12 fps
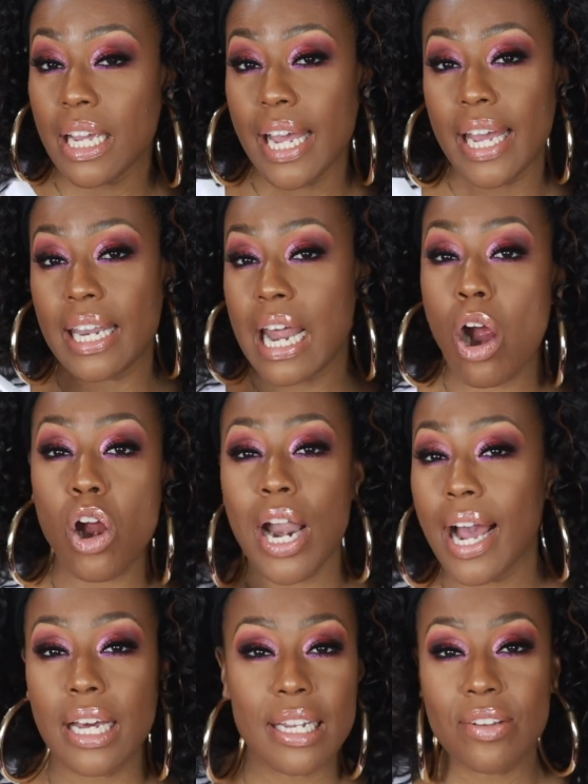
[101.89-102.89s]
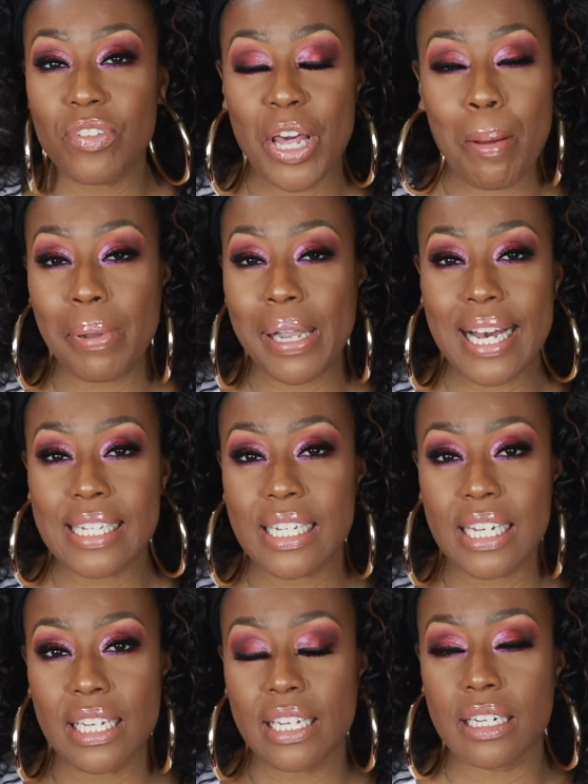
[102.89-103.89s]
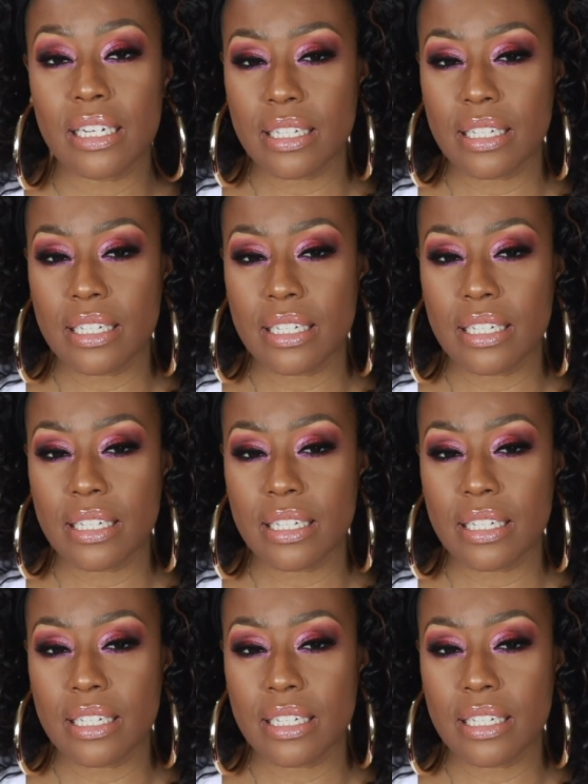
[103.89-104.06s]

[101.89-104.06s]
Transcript: and are not gonna give you that plasticky look,